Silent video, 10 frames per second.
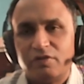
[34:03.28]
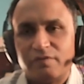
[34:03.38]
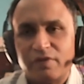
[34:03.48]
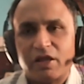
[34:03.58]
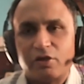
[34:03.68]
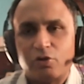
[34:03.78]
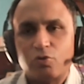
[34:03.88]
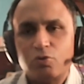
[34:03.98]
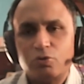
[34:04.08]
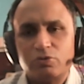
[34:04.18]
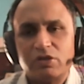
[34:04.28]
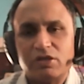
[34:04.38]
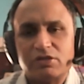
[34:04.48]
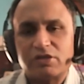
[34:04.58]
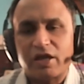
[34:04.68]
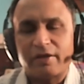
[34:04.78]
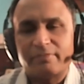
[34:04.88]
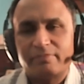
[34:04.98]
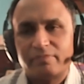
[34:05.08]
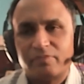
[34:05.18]
when I go to the
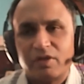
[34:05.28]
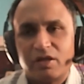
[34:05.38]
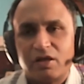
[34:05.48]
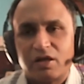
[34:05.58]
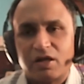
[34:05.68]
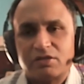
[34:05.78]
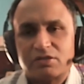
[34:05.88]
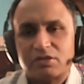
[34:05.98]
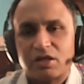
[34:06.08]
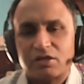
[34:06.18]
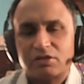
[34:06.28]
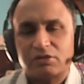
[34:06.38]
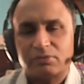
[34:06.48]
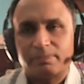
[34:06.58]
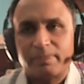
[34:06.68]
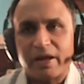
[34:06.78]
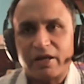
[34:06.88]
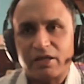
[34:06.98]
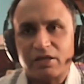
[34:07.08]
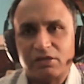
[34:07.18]
exam, I start
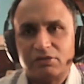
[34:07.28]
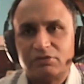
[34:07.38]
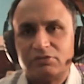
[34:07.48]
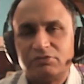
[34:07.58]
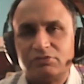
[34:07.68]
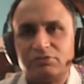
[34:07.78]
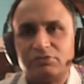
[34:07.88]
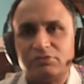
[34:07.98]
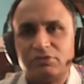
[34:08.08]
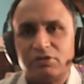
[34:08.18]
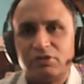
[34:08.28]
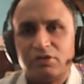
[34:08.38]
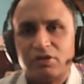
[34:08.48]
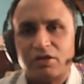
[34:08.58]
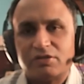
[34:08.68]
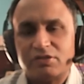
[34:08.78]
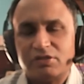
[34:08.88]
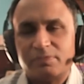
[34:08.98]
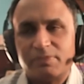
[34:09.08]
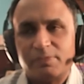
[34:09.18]
panicking. I see
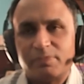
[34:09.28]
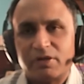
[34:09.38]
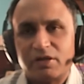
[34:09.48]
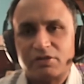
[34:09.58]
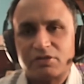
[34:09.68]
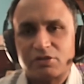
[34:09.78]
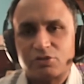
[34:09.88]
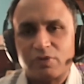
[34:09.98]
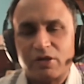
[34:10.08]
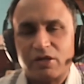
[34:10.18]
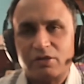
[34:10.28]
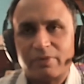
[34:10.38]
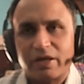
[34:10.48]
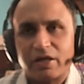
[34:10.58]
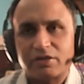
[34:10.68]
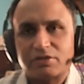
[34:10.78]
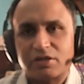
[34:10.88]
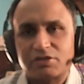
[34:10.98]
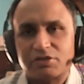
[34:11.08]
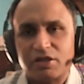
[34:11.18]
the paper and I start sweating, my hands
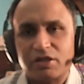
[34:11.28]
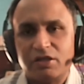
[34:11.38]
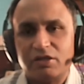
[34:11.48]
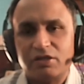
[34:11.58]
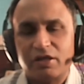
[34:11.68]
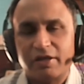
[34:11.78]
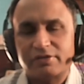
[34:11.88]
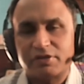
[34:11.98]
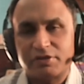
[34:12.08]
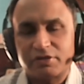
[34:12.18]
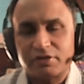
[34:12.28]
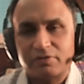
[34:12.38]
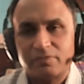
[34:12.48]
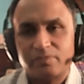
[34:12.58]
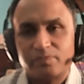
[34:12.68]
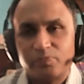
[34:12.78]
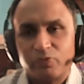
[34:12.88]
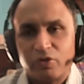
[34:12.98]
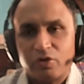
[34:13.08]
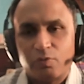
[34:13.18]
start shaking, etc.
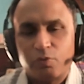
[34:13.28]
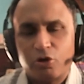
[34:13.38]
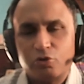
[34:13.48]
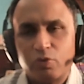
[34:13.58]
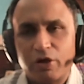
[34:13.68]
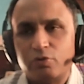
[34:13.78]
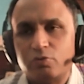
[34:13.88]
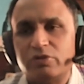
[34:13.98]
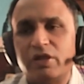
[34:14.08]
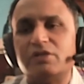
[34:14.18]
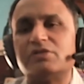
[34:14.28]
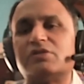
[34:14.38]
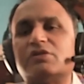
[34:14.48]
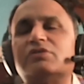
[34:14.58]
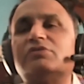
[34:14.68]
What do I do then, sir?